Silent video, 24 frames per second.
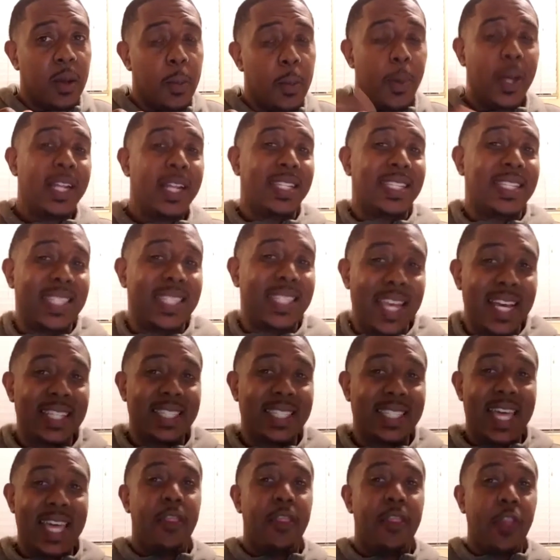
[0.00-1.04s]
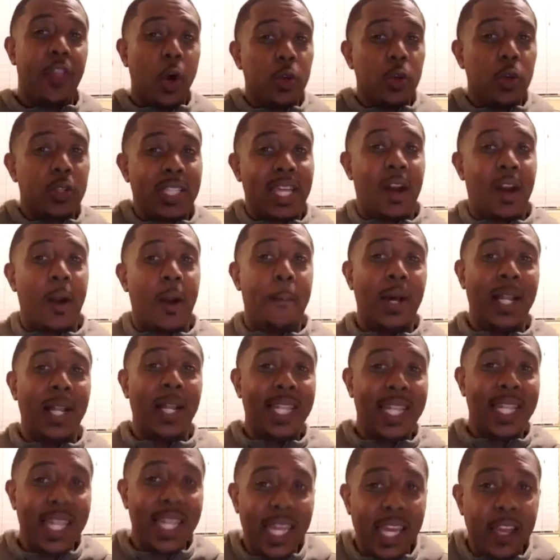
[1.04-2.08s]
but it says that those that are
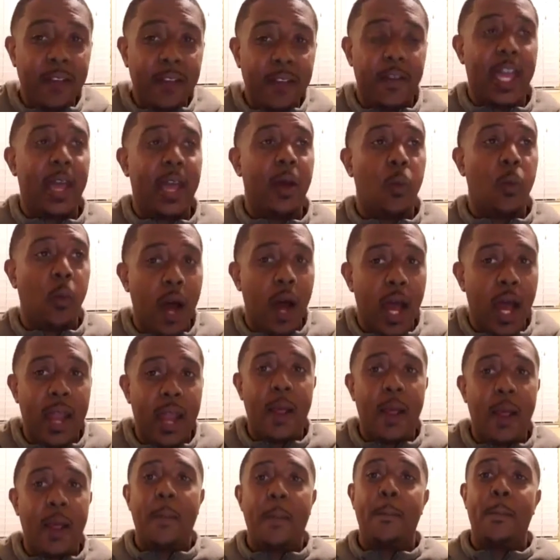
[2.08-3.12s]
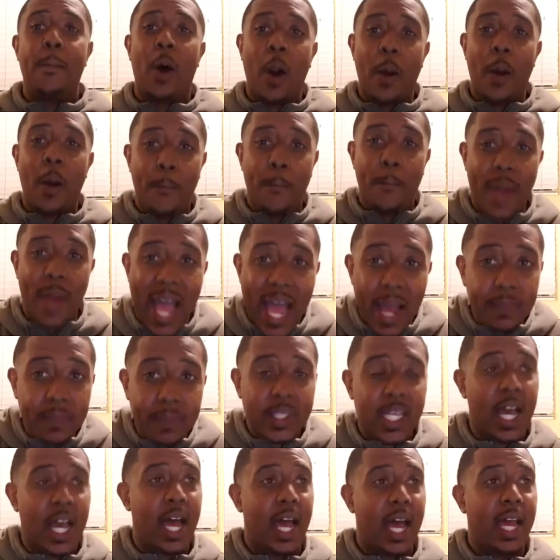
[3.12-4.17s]
believed and what? are
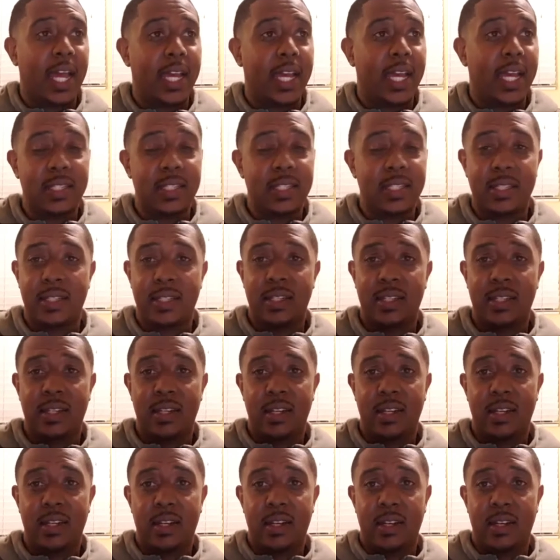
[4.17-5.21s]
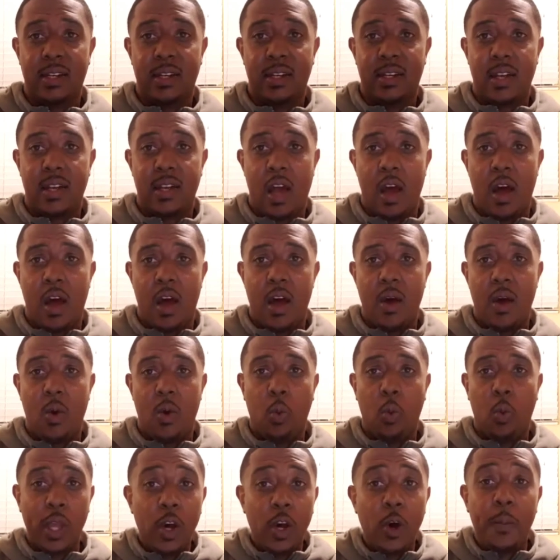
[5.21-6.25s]
baptized
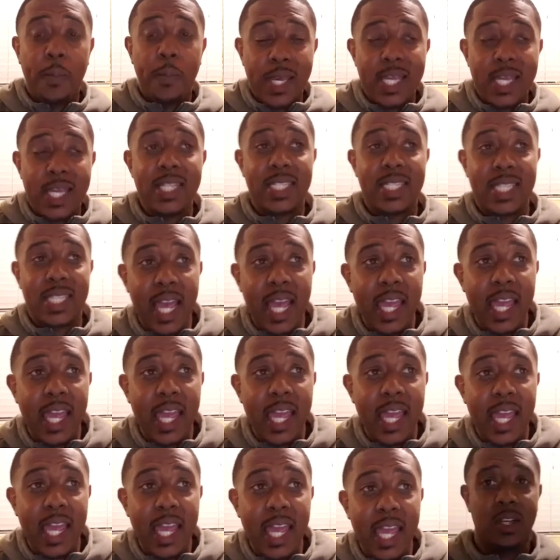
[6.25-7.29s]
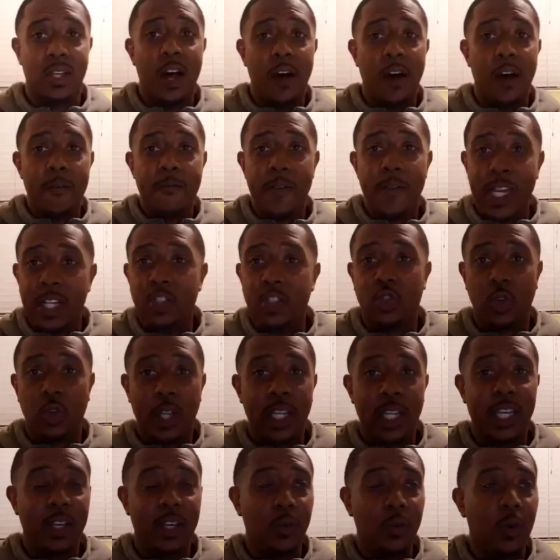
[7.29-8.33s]
will be saved.
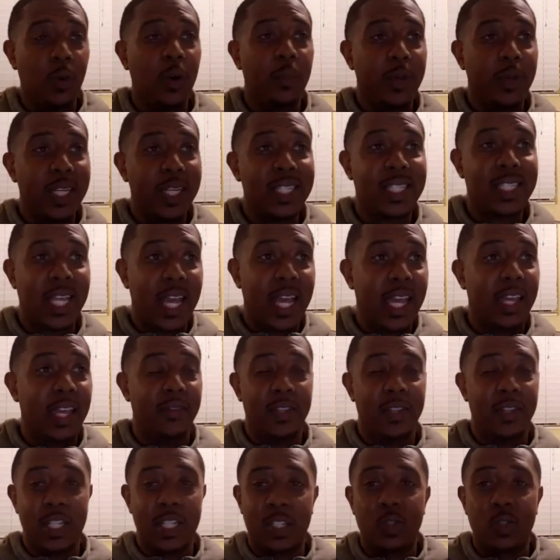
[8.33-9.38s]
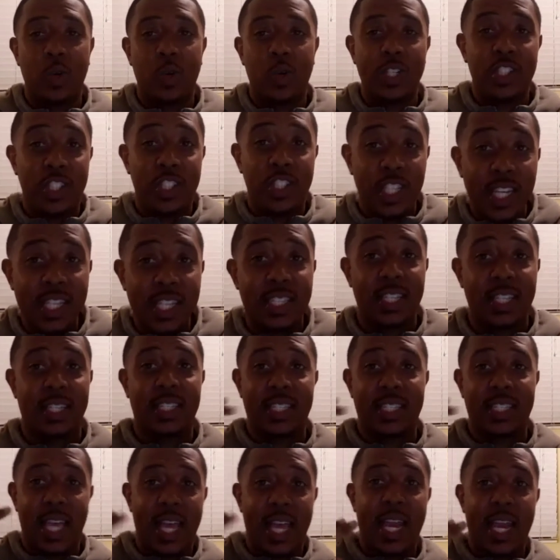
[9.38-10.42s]
Eventually will be saved. This is what
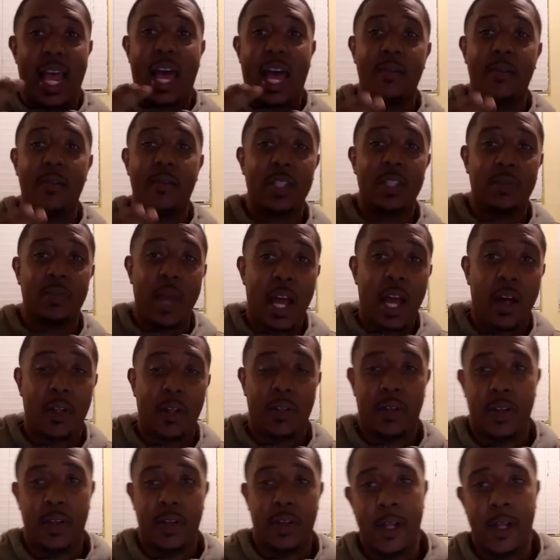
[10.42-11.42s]
Jesus said out of his mouth.